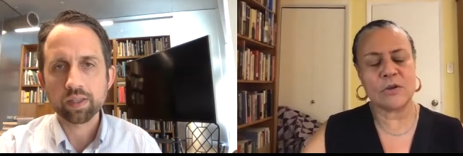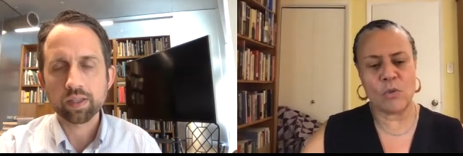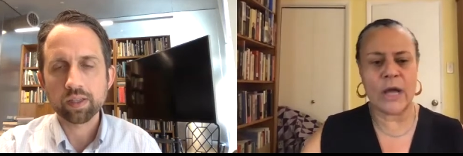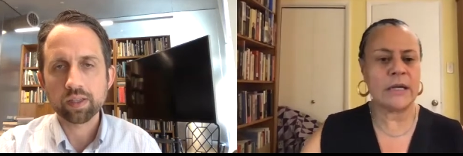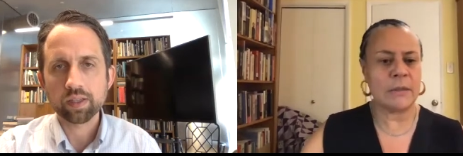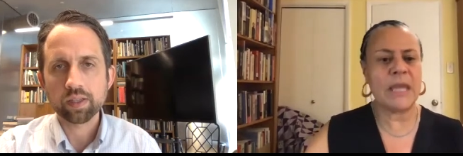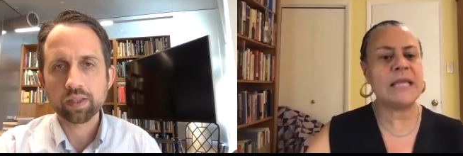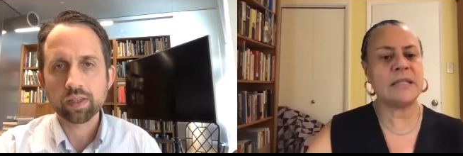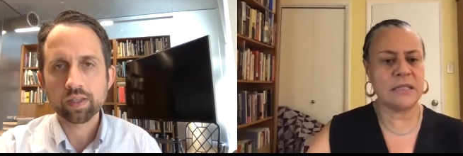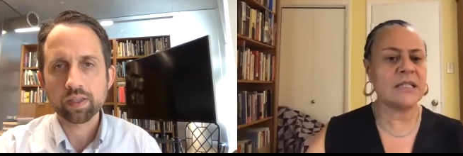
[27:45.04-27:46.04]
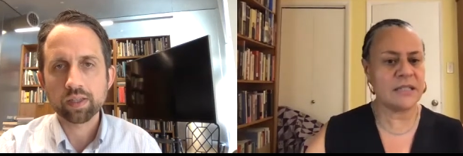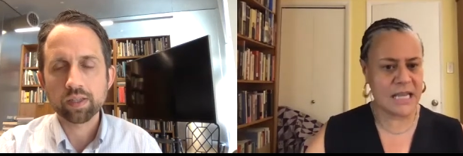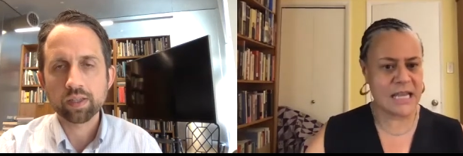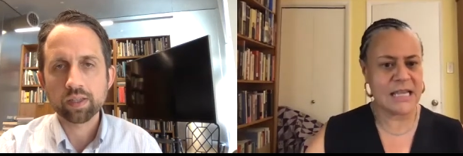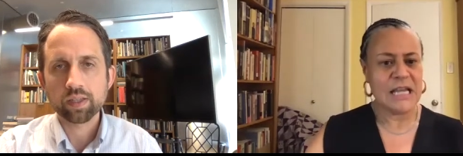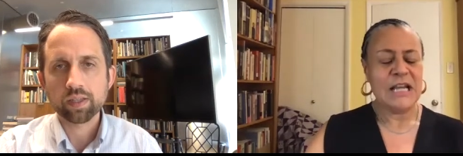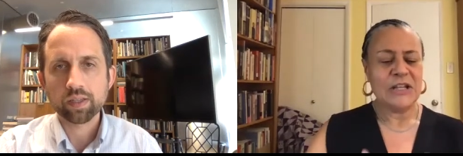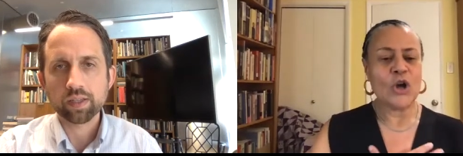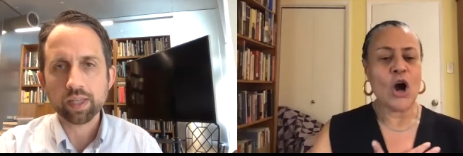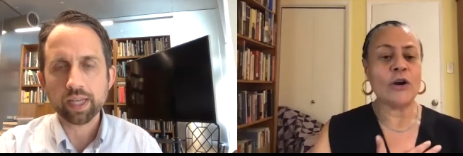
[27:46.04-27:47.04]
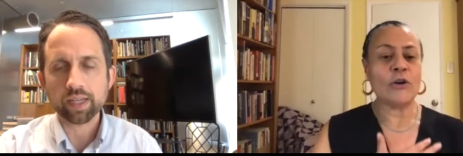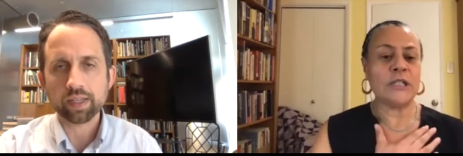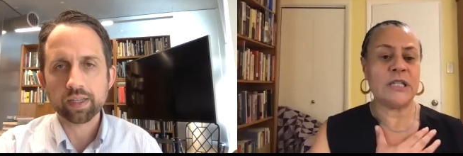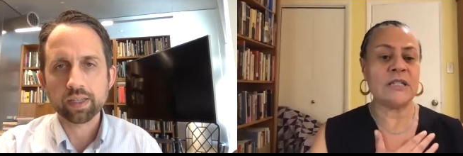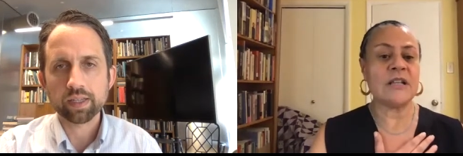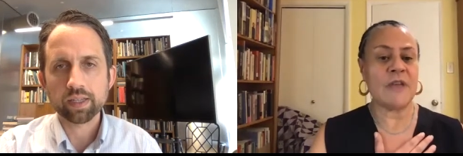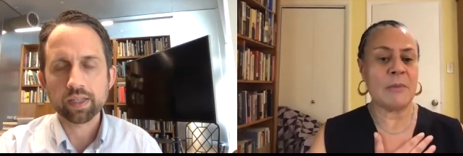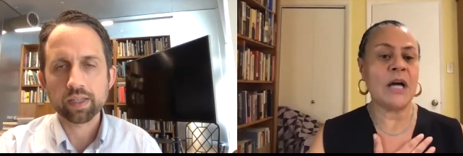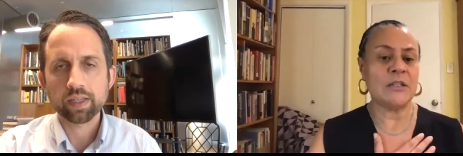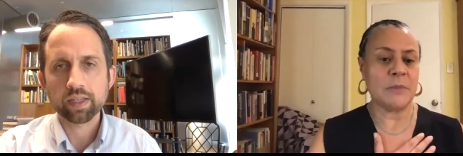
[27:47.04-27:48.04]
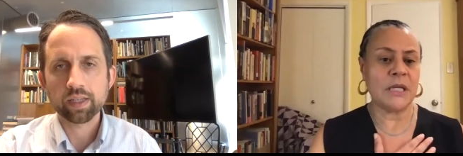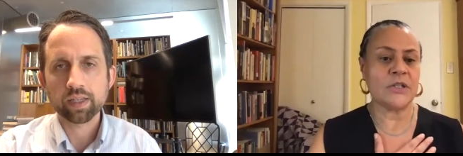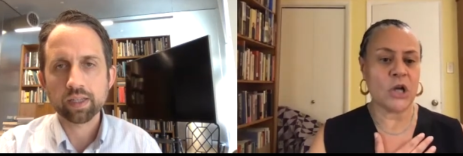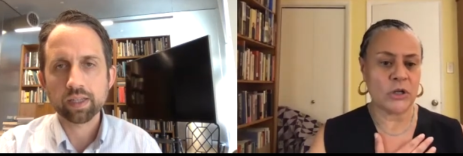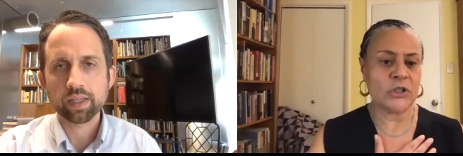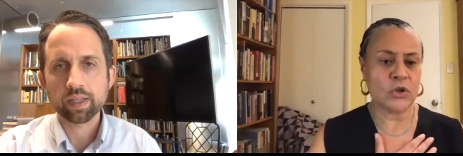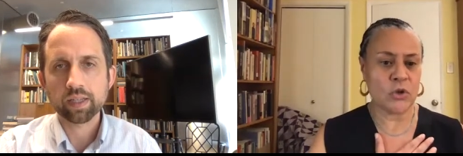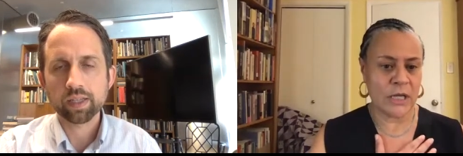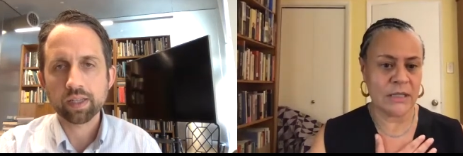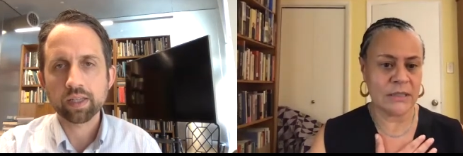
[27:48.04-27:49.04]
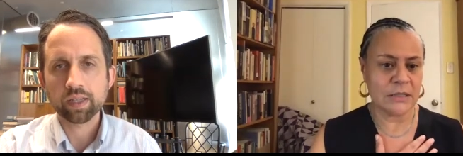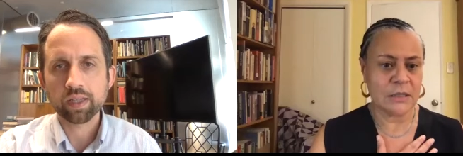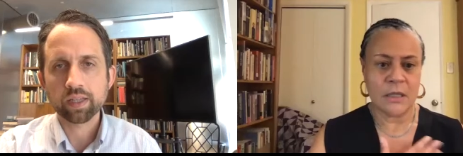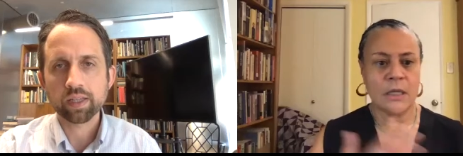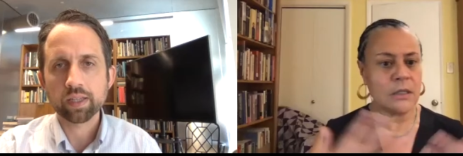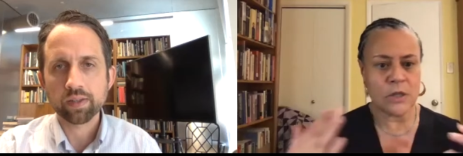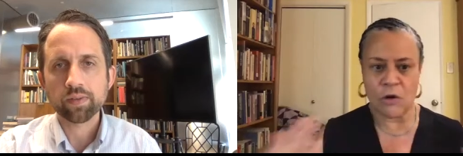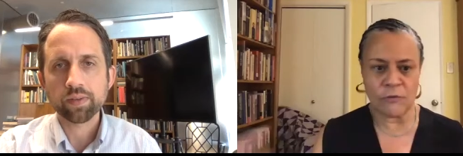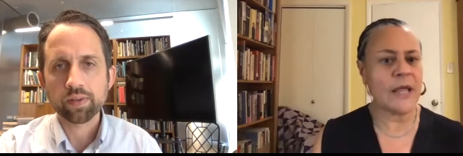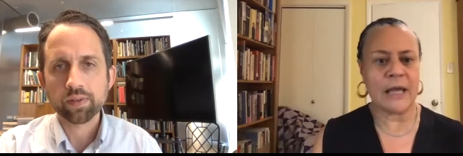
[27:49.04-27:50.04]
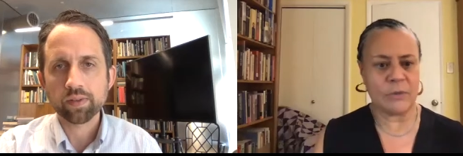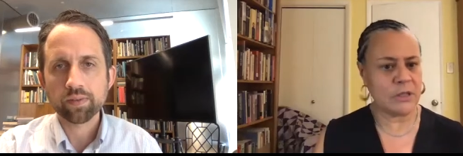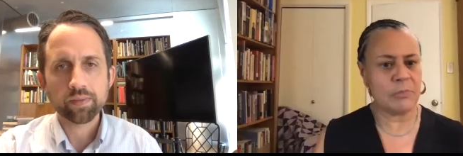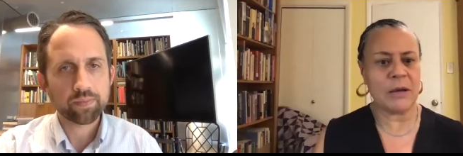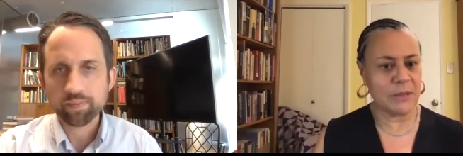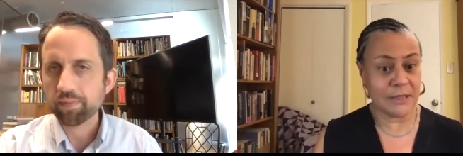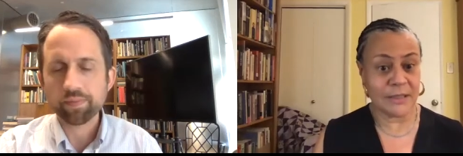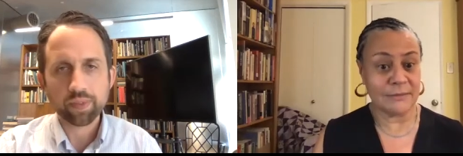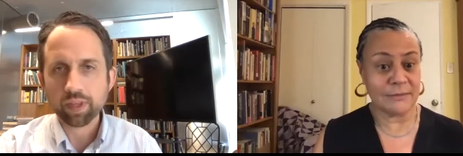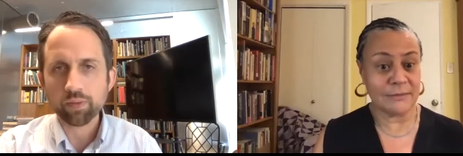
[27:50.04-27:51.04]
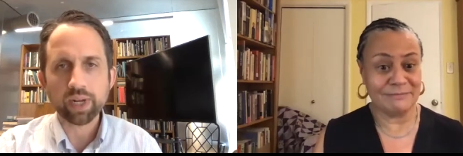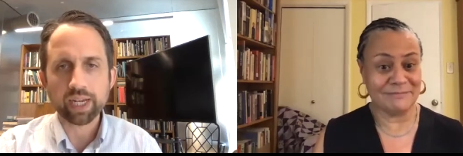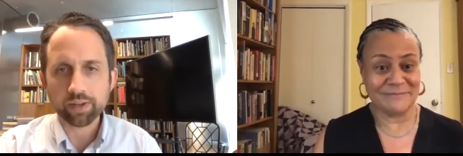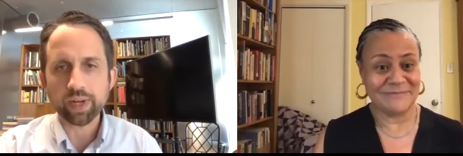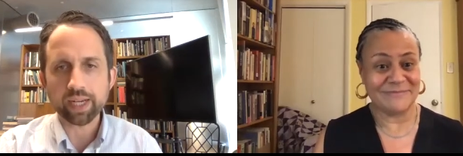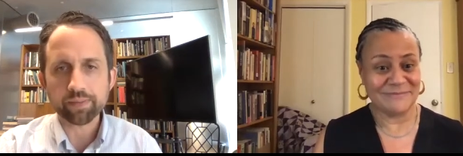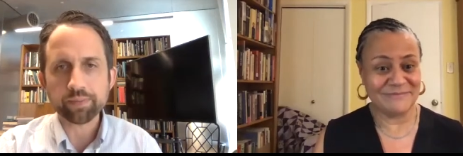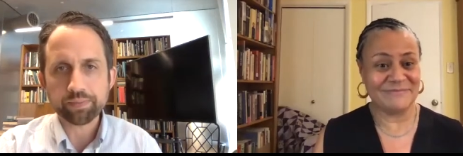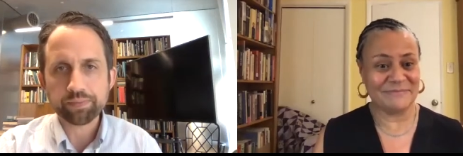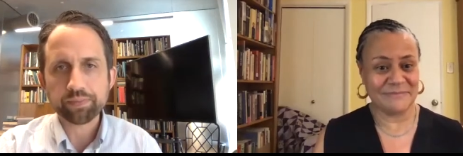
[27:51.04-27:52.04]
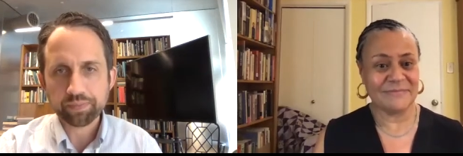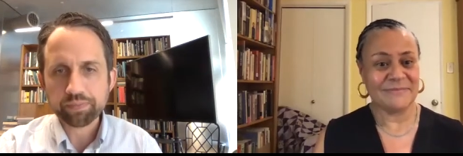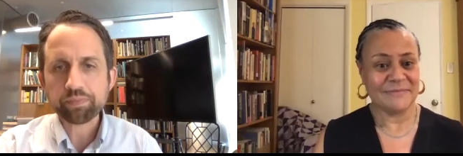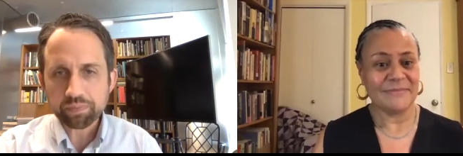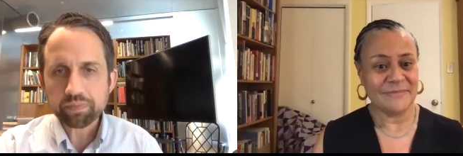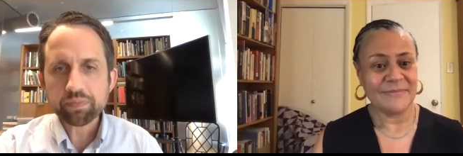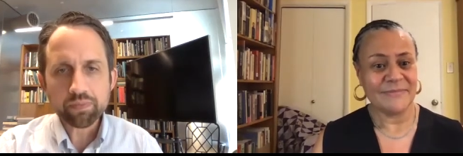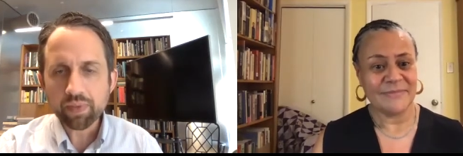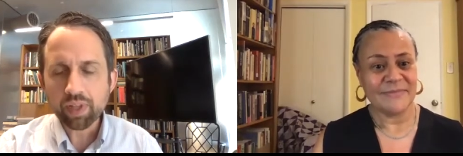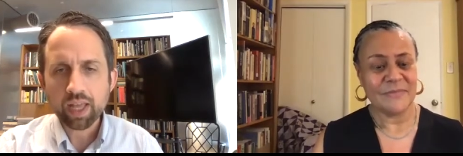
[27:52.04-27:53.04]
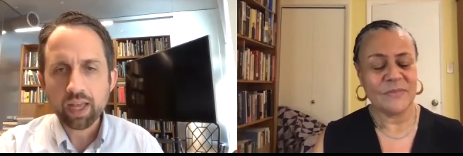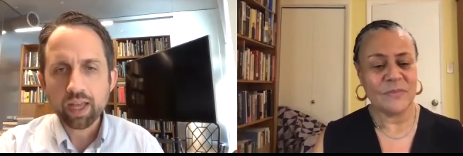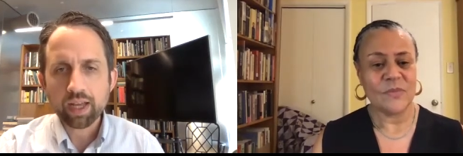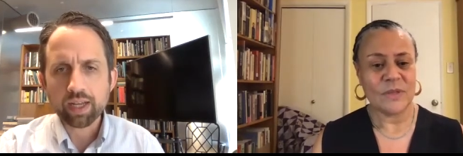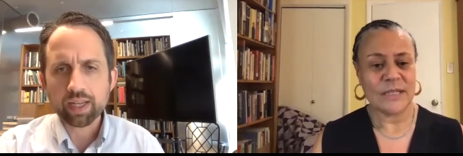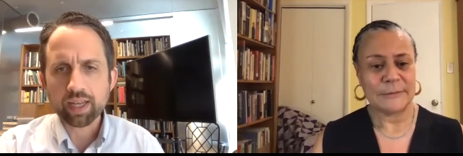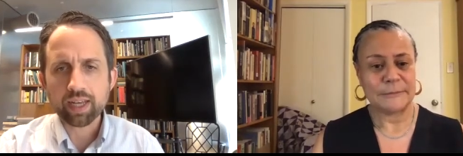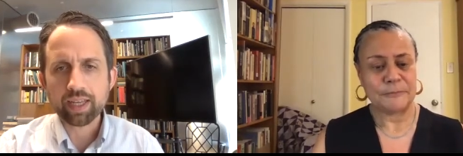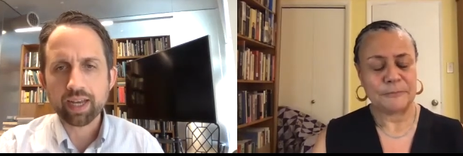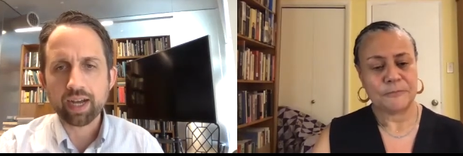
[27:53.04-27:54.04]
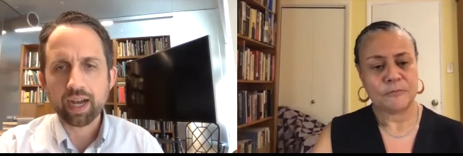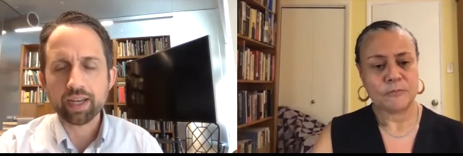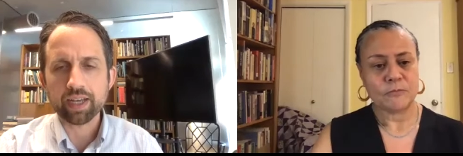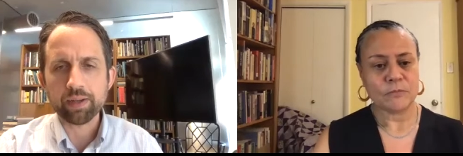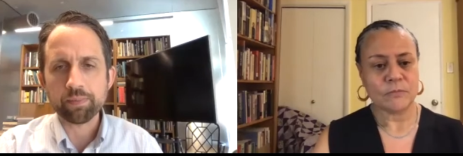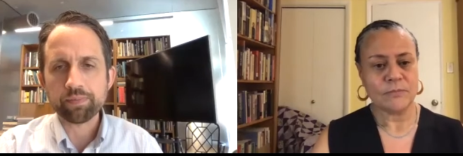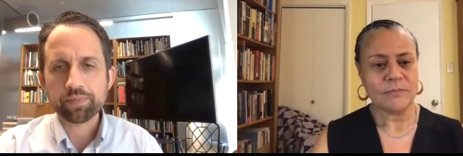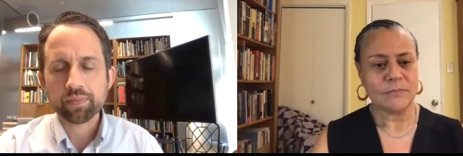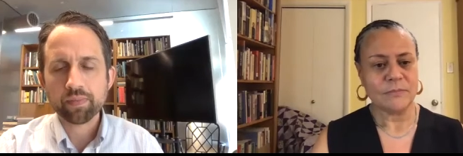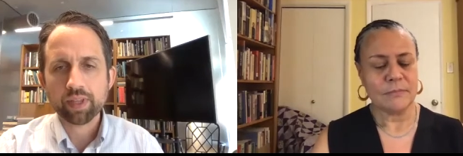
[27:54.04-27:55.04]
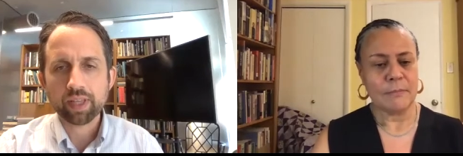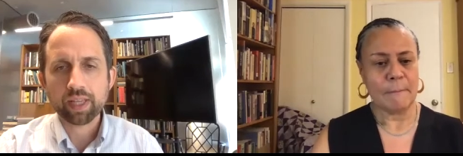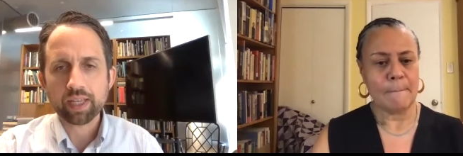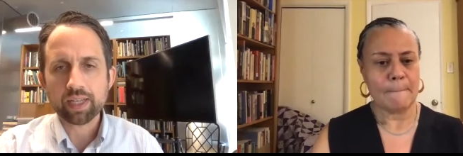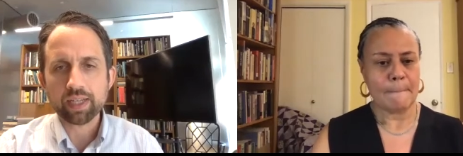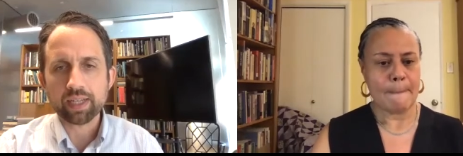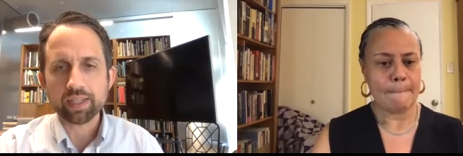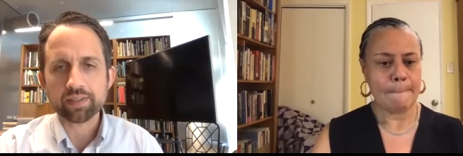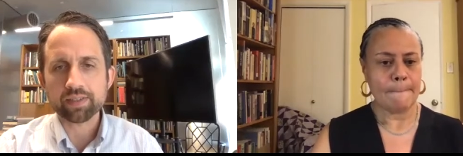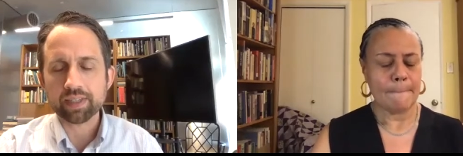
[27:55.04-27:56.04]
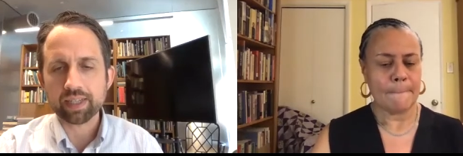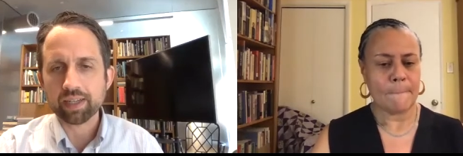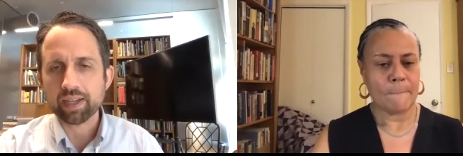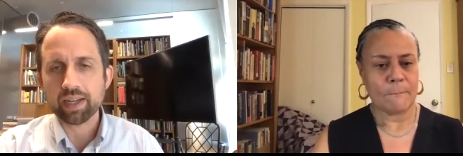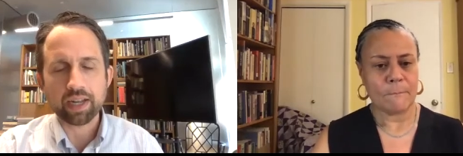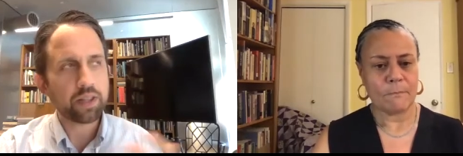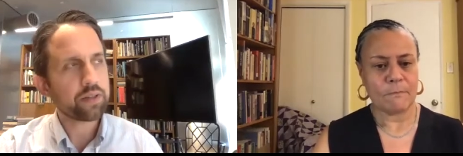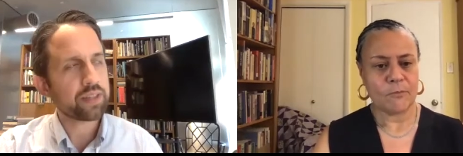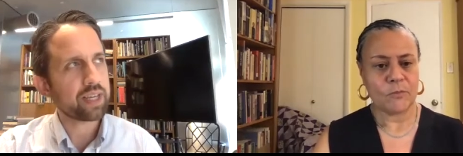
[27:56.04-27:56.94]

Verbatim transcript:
Speaker 1: quite amazing to see. So, our critiques of that monument as art historians don't fly with the public.
Speaker 2: Right, right. Yeah, I, um, it's another thing